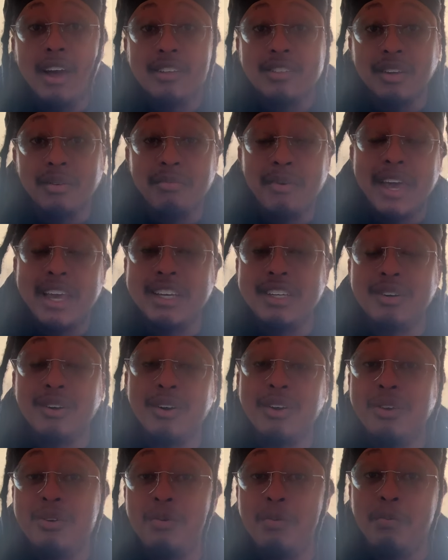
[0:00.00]
So make sure
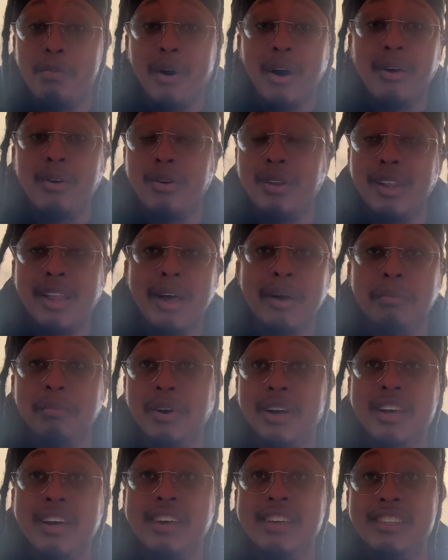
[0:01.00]
you buckle up
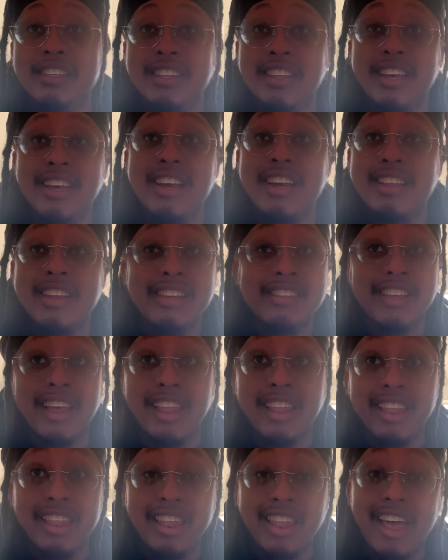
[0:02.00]
because there's a
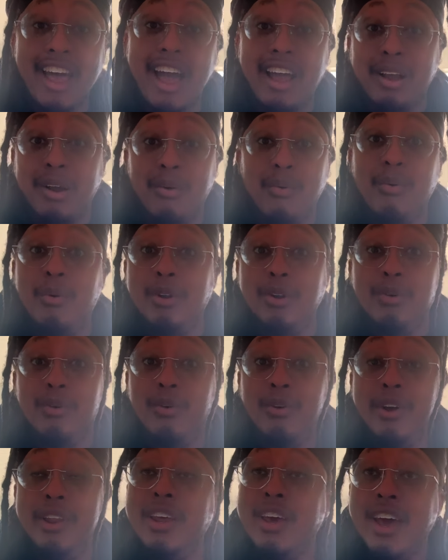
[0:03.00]
lot going
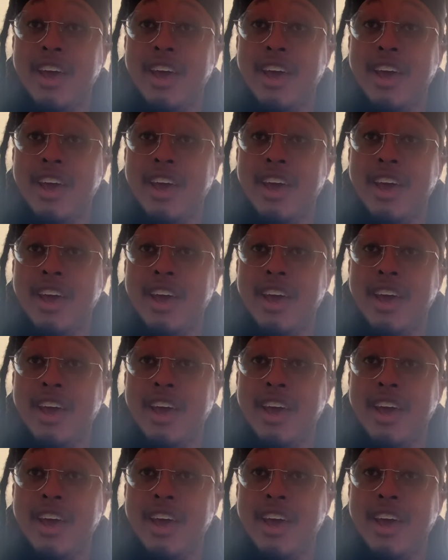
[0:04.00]
on